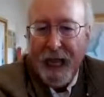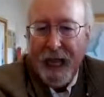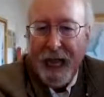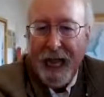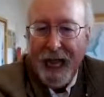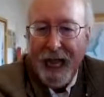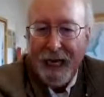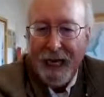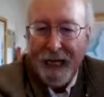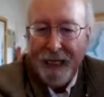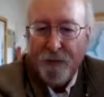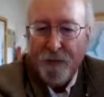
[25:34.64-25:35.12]

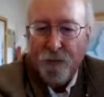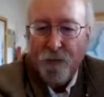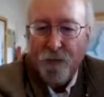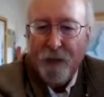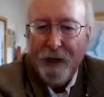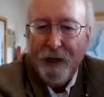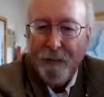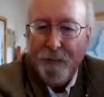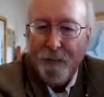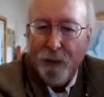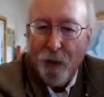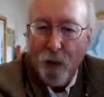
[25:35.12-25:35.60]
and
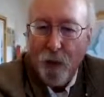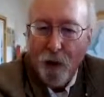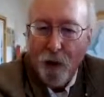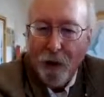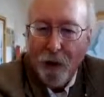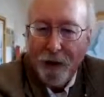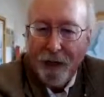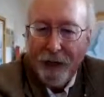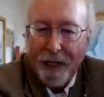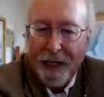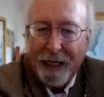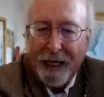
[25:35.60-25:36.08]

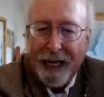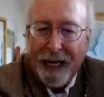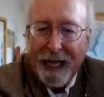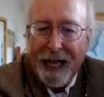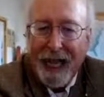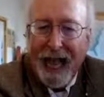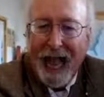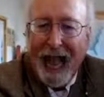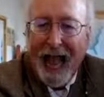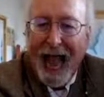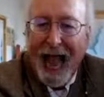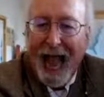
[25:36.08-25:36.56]
report it
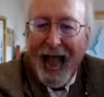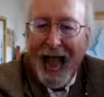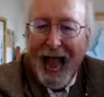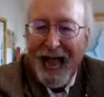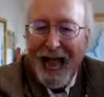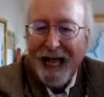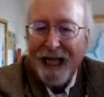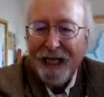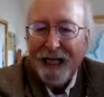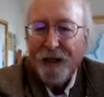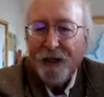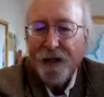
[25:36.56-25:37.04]

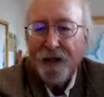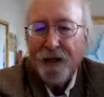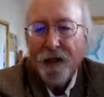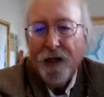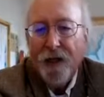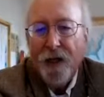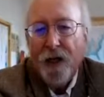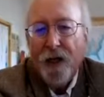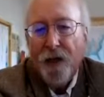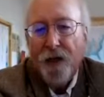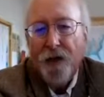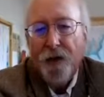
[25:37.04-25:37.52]
as
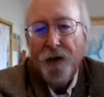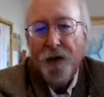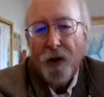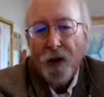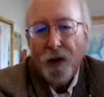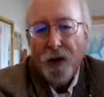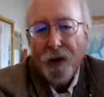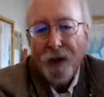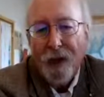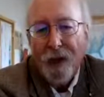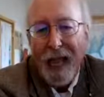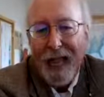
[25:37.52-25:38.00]
the
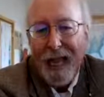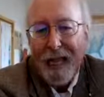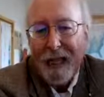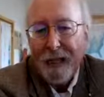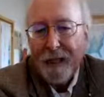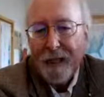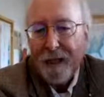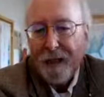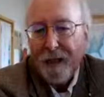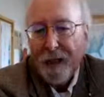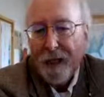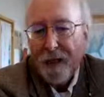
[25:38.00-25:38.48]

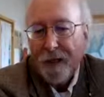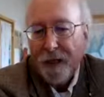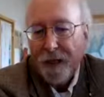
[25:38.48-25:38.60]
length,